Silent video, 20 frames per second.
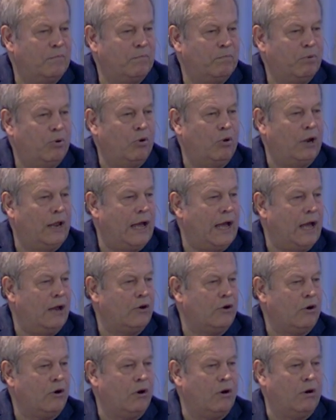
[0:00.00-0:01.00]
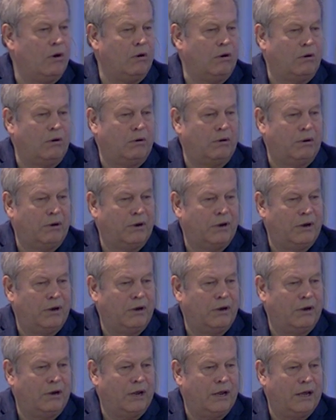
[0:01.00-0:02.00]
pull out her
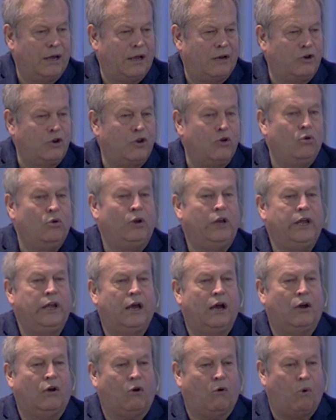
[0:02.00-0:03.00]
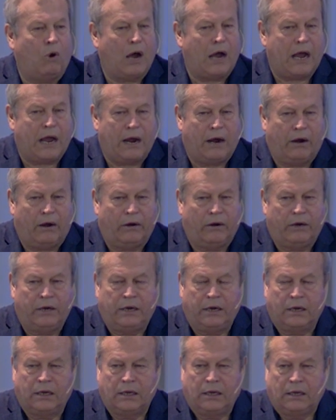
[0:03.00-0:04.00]
newly acquired
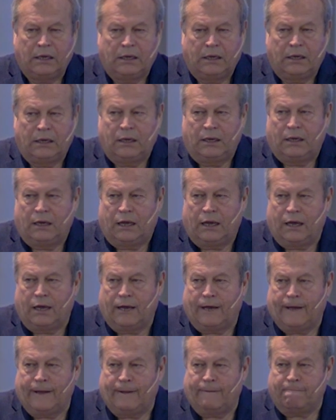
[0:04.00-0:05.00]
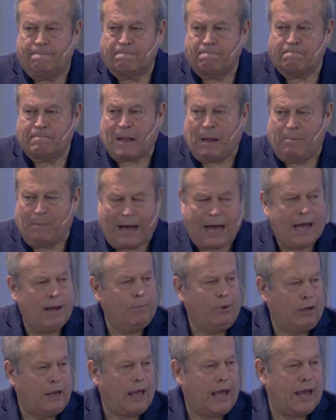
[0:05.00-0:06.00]

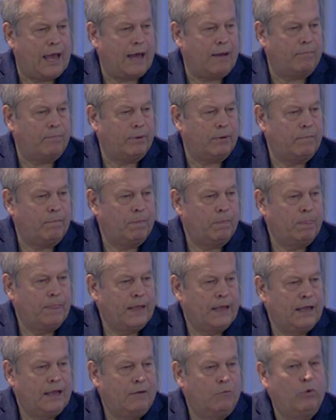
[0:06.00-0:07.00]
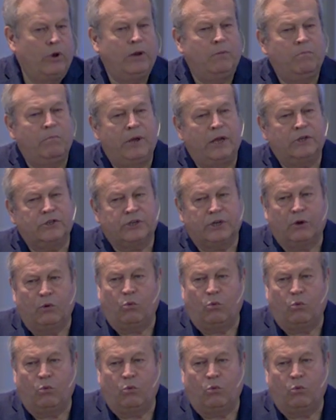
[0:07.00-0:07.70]
Bible app. We mentioned a